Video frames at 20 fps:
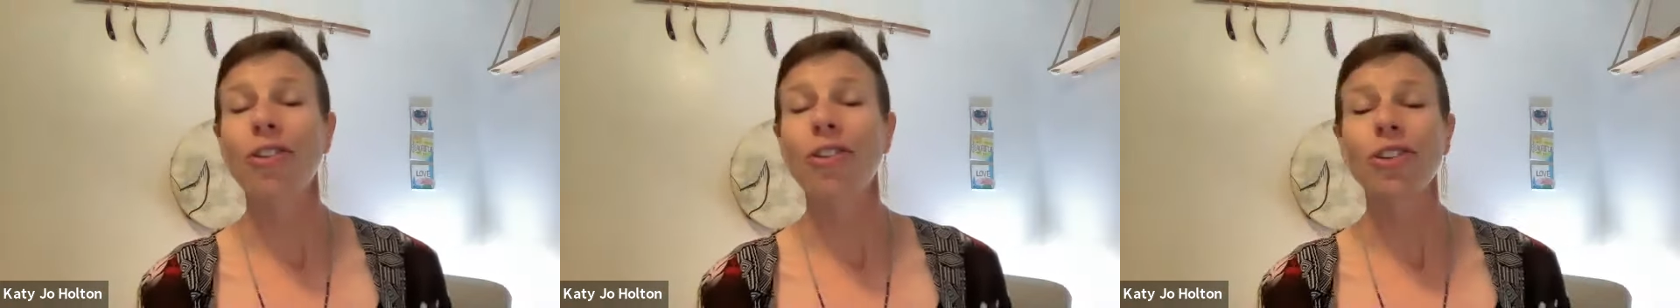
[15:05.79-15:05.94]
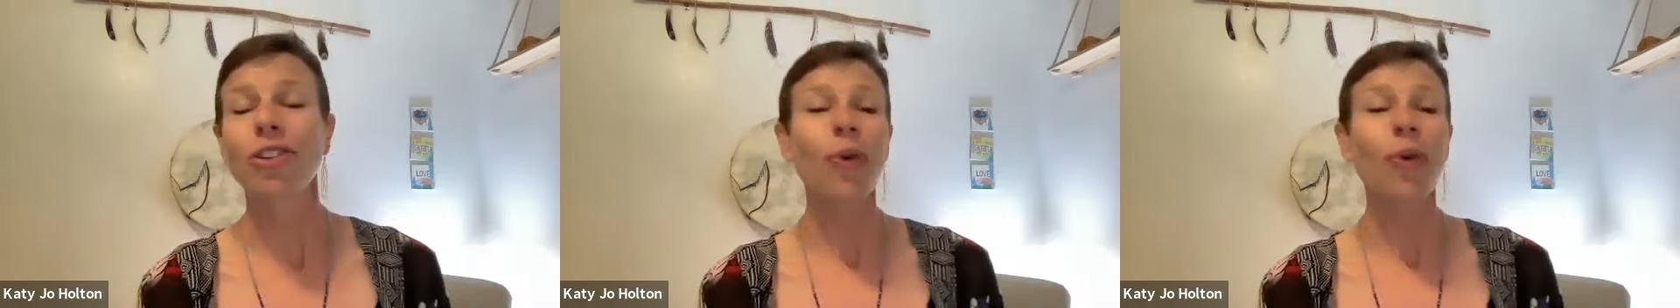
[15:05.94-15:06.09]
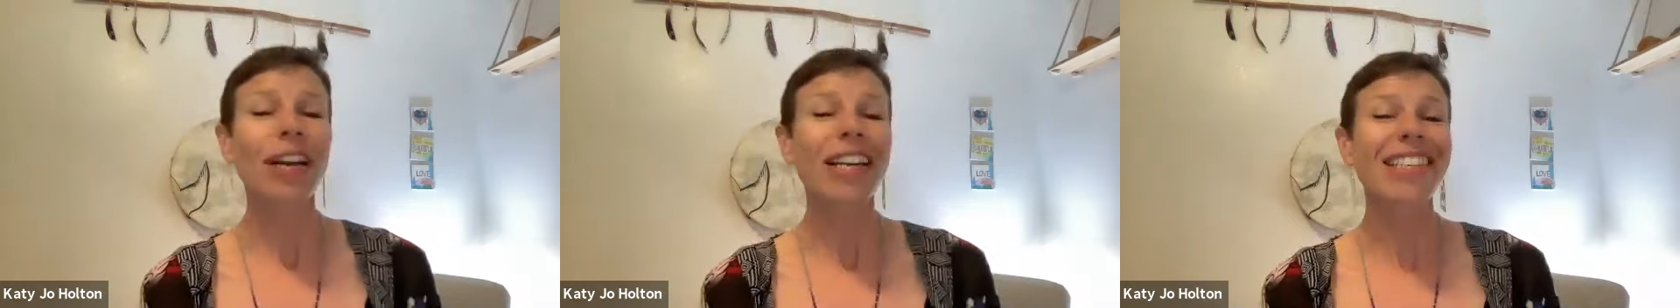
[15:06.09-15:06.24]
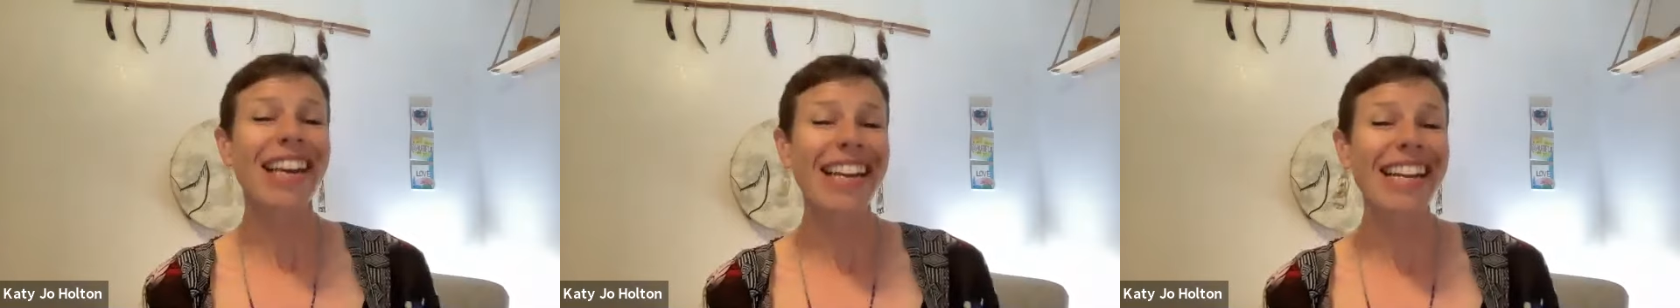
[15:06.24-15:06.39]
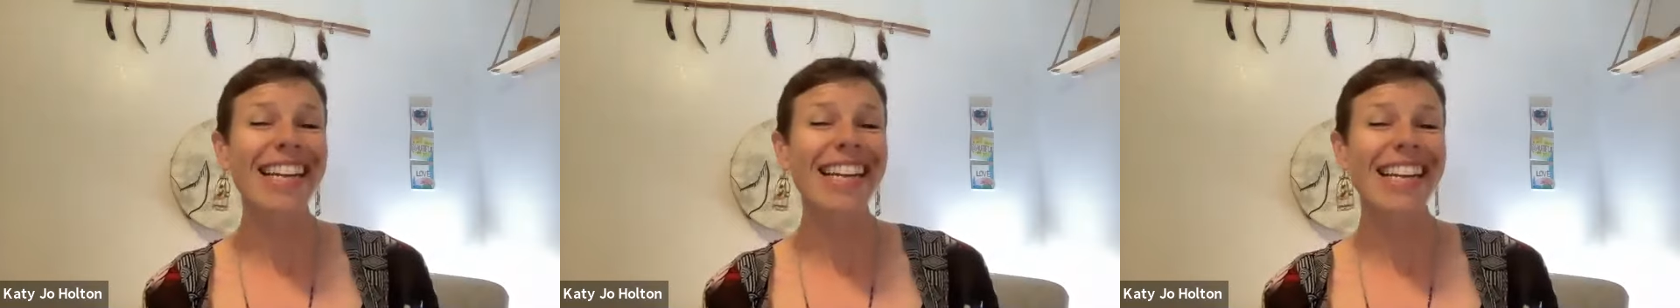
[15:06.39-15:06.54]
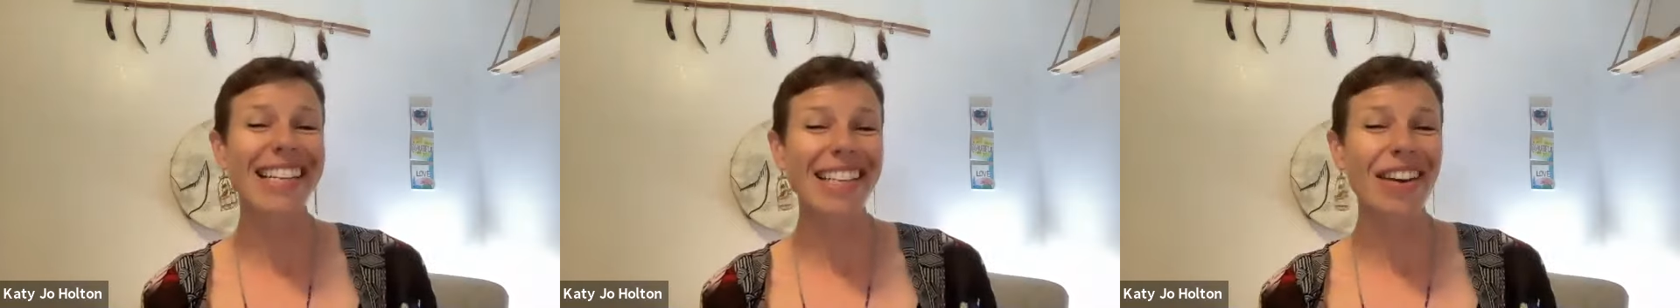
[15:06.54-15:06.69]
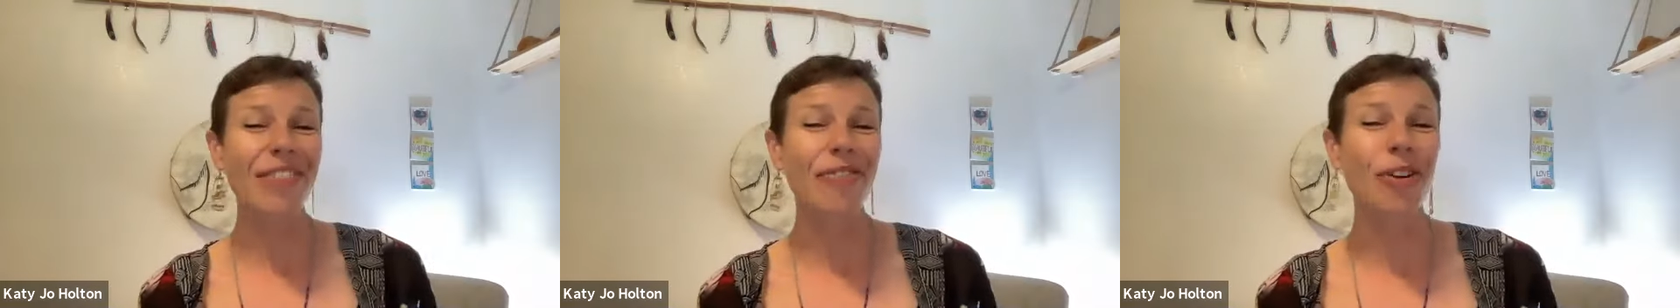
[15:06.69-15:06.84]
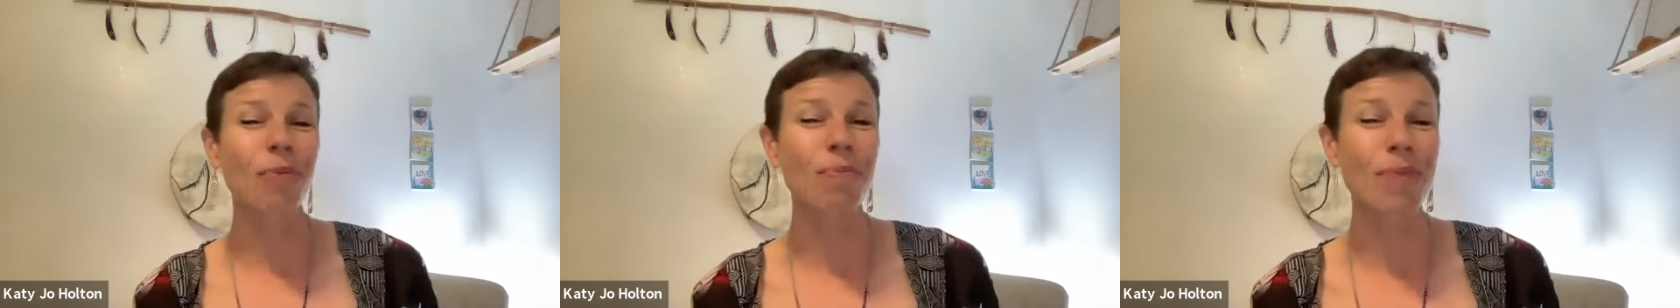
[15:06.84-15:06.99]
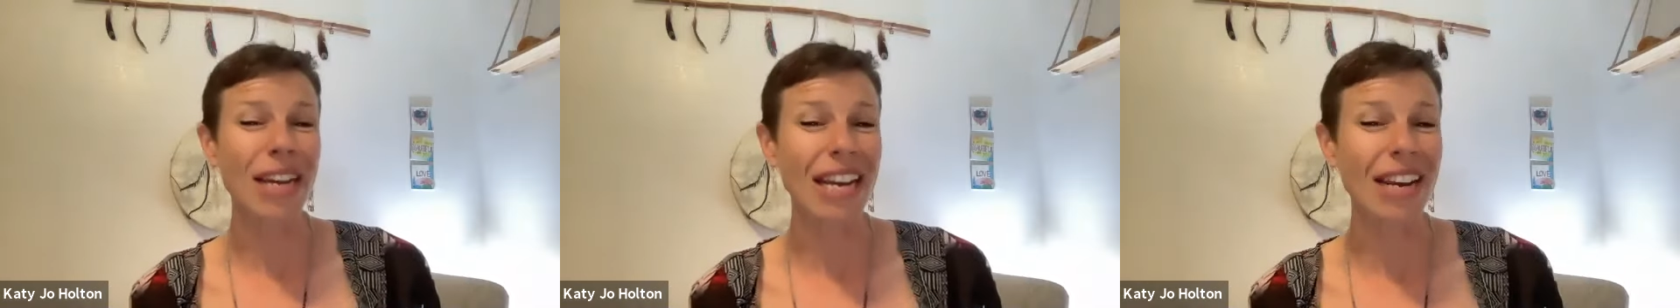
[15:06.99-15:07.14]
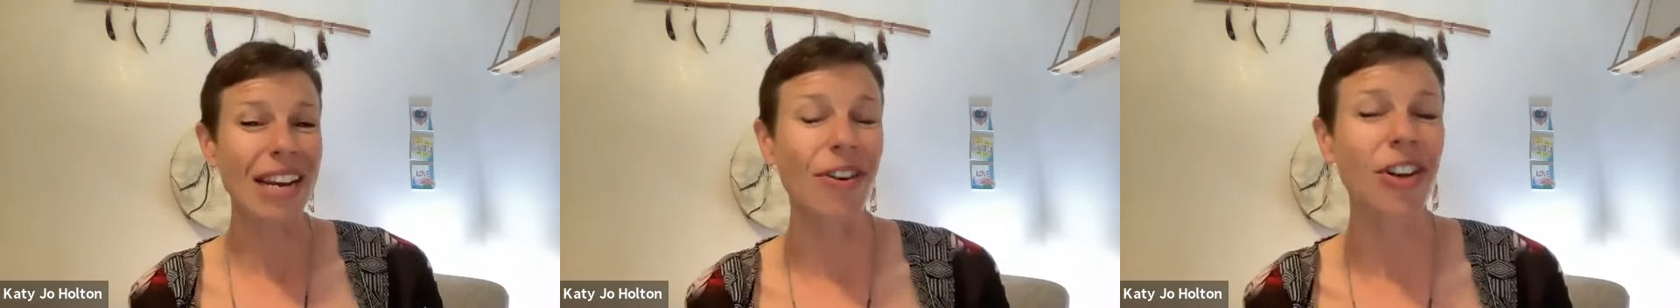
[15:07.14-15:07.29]
to what extent is it for
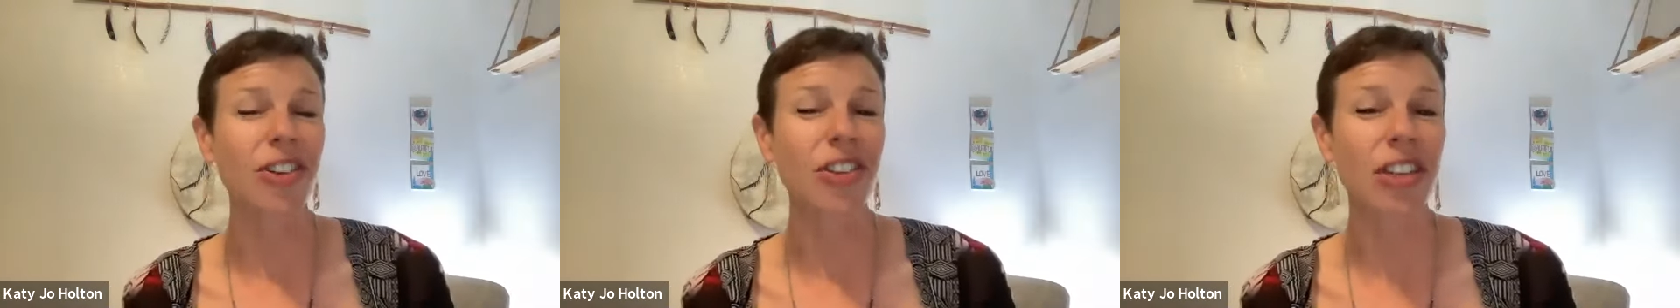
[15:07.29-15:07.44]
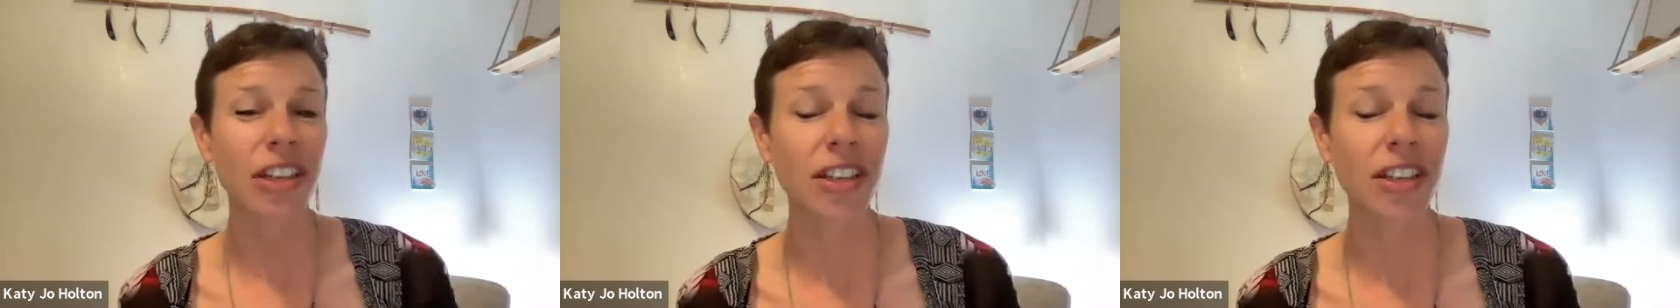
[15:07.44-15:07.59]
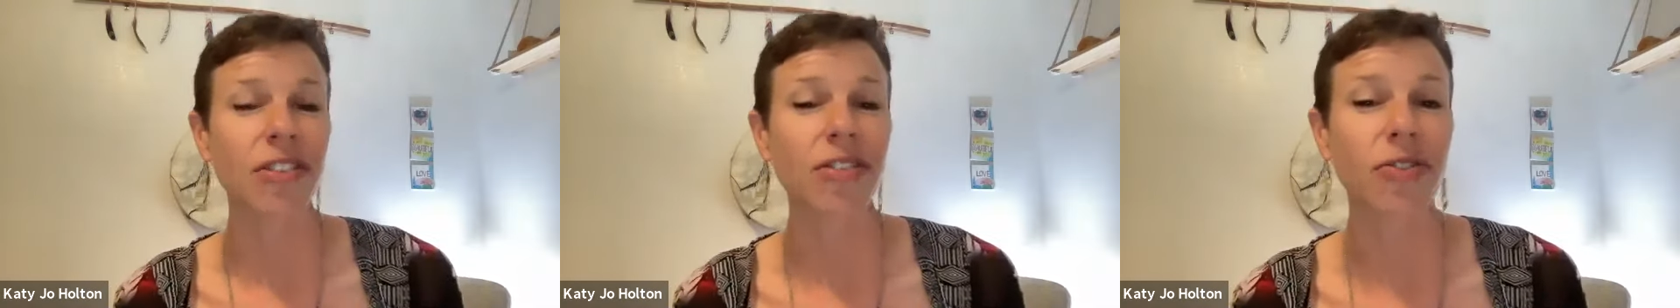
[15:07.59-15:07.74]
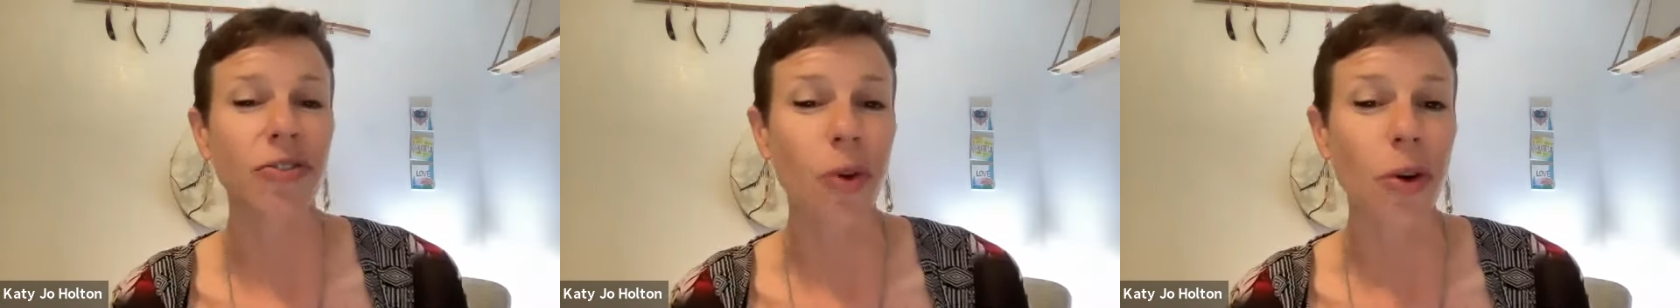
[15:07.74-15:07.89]
me versus